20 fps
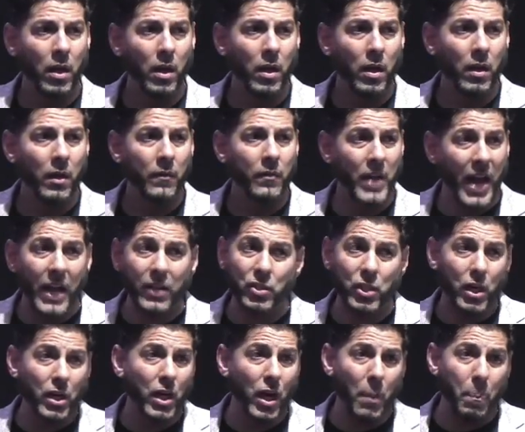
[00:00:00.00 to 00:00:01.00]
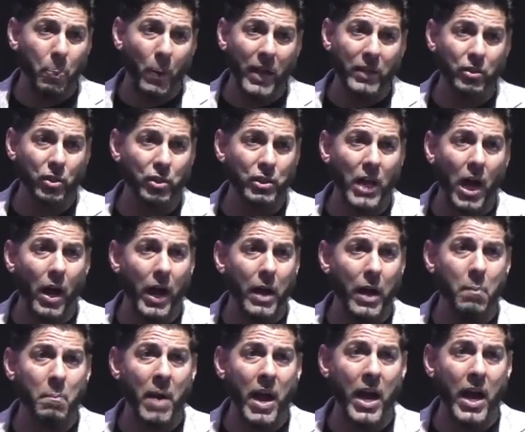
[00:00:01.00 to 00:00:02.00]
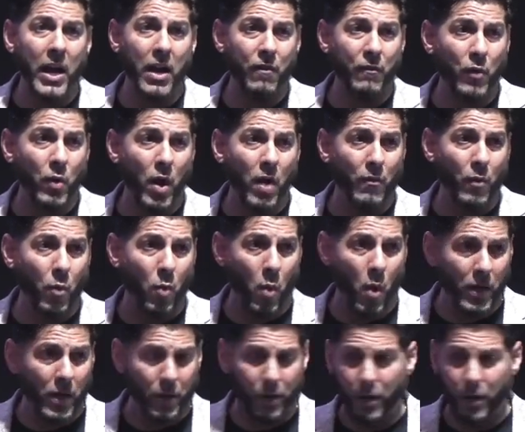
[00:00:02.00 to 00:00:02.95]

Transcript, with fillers: That's a good place to shout amen if you ever wondering